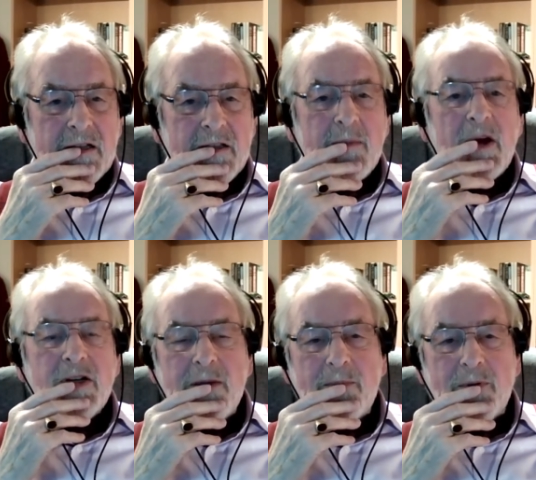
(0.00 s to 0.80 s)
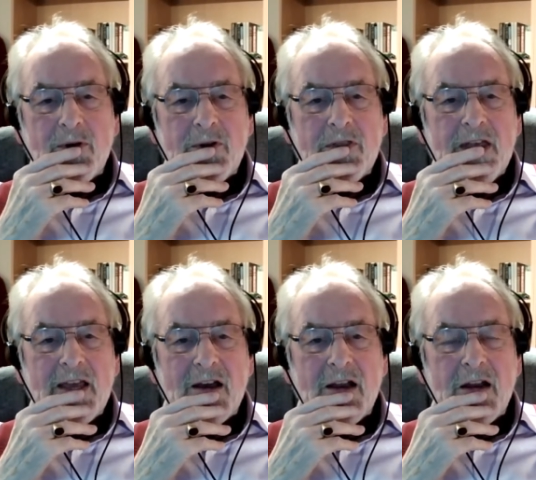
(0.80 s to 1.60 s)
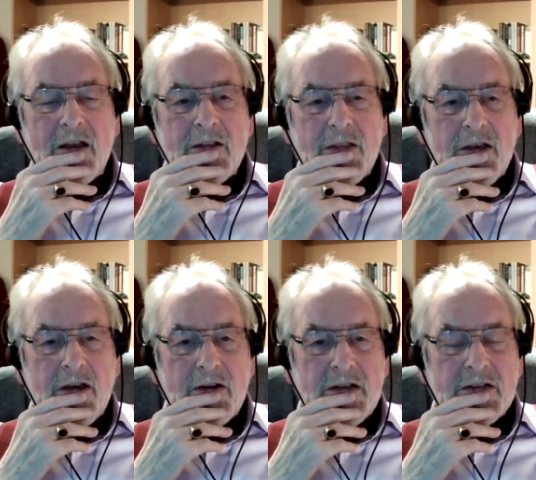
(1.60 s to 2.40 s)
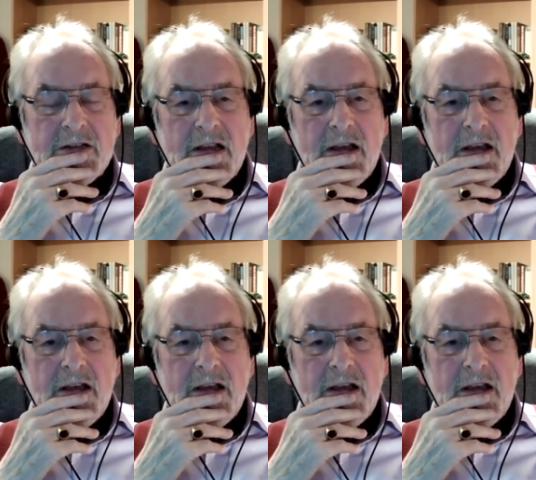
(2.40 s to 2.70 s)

And the most important thing I learned there is